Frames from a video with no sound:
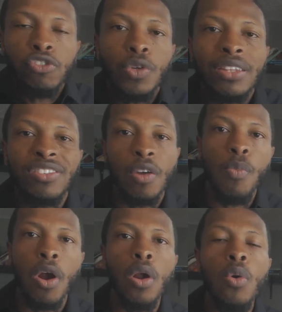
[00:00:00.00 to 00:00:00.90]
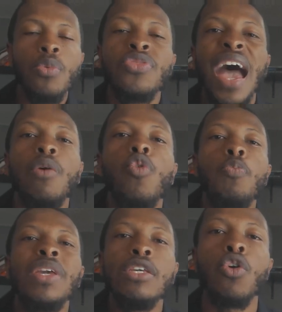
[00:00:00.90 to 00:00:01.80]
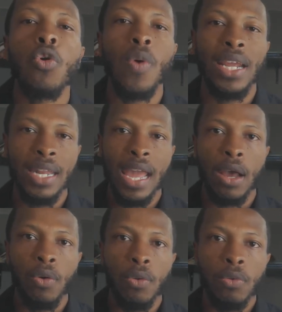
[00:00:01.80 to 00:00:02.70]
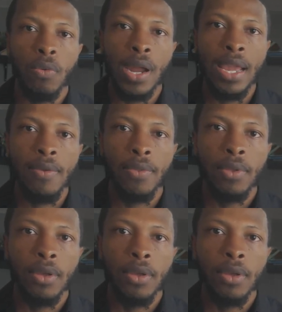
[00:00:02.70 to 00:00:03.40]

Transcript: once you get to tomorrow, that will be your right now, right?